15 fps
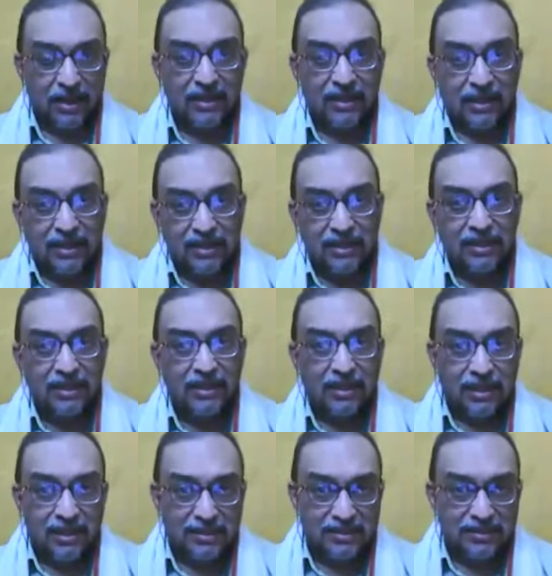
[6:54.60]
And then they
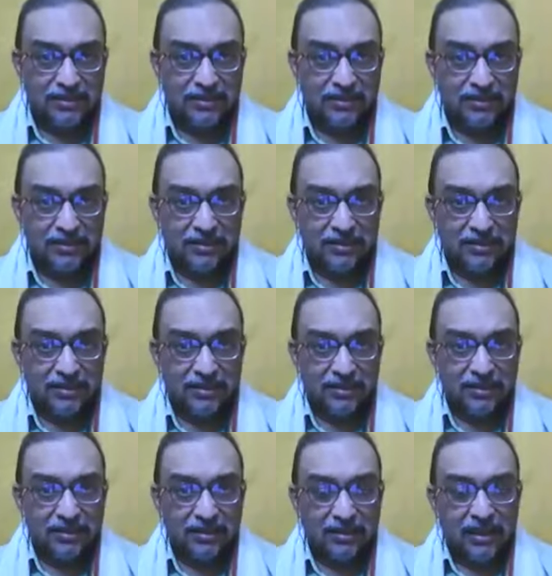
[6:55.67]
realized
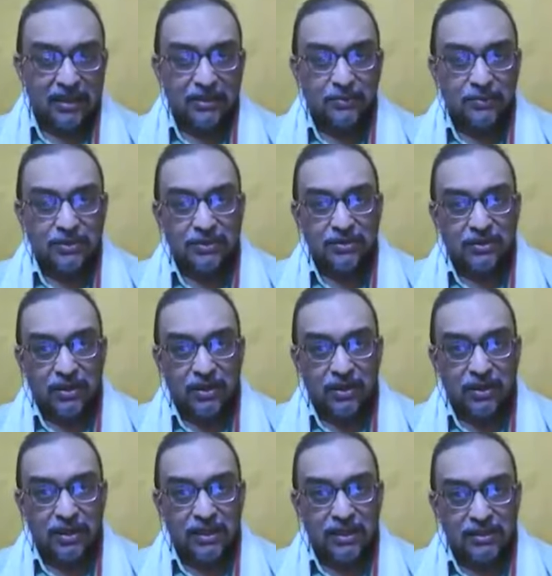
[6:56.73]
that it was
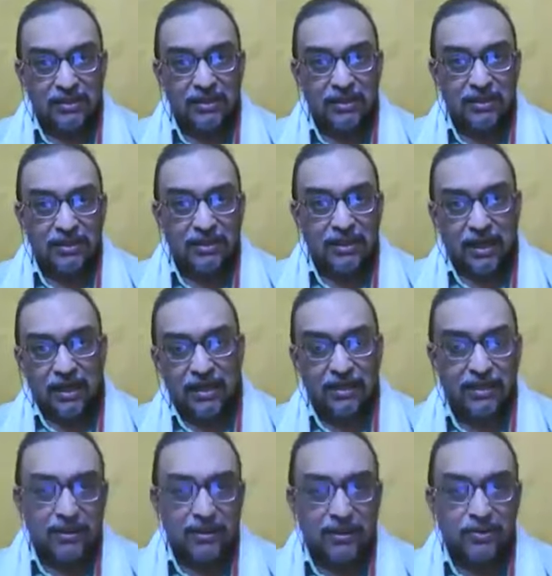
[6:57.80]
not necessarily
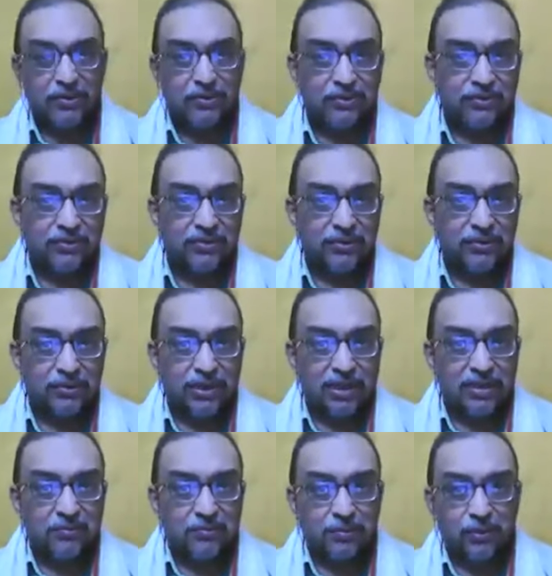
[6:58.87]
directly due to
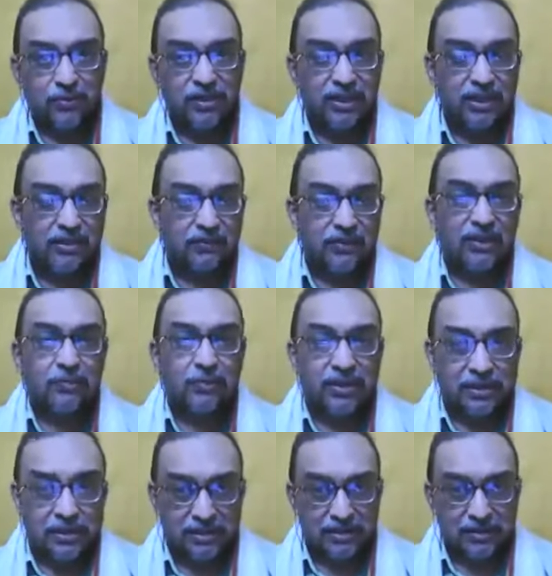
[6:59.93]
the improvement in
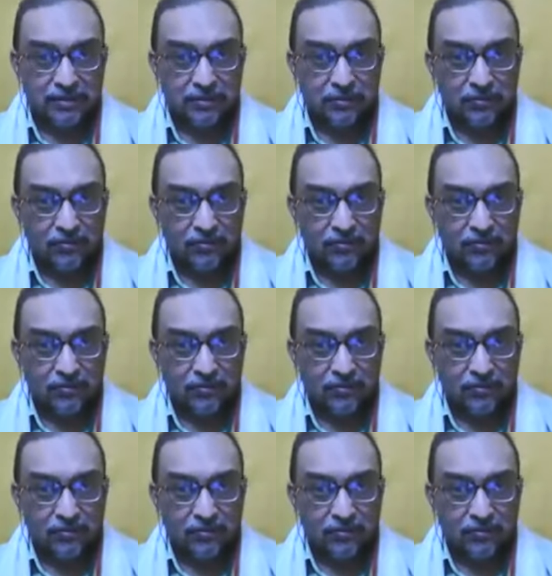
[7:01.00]
workplace,